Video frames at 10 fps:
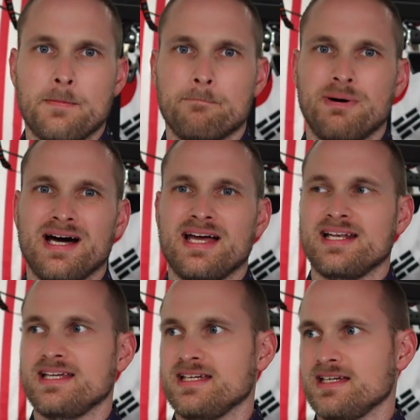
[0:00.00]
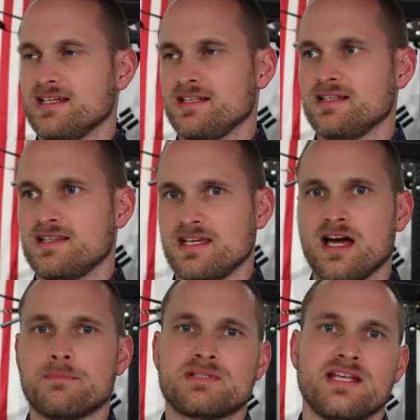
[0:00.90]
But in the
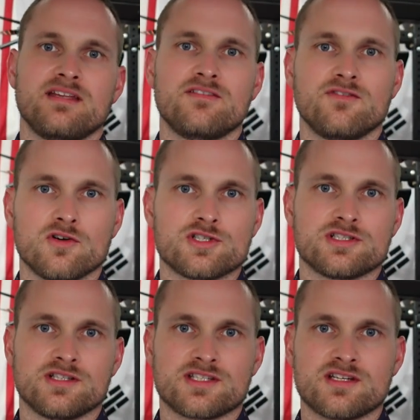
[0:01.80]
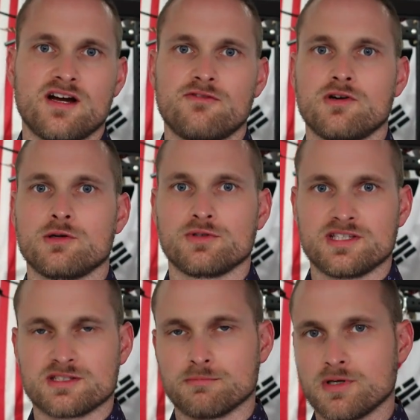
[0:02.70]
updated version of the software with
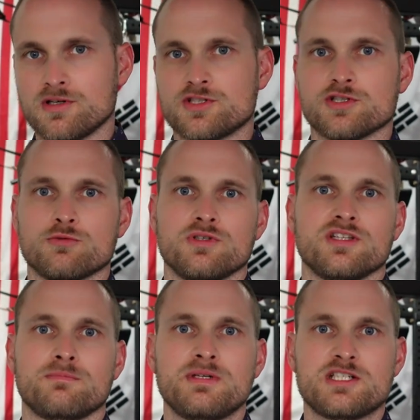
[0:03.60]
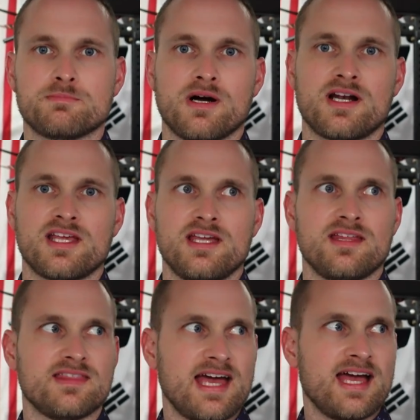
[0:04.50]
this merger with Beachbody,
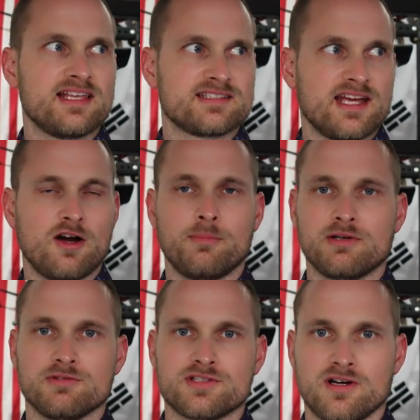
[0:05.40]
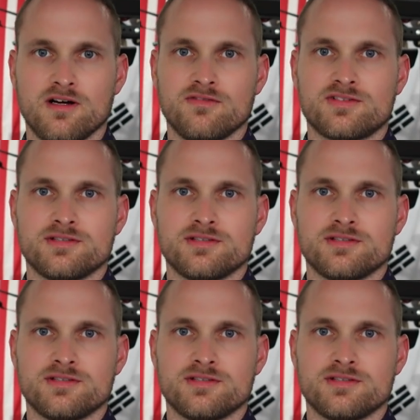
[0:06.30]
that has now been resolved.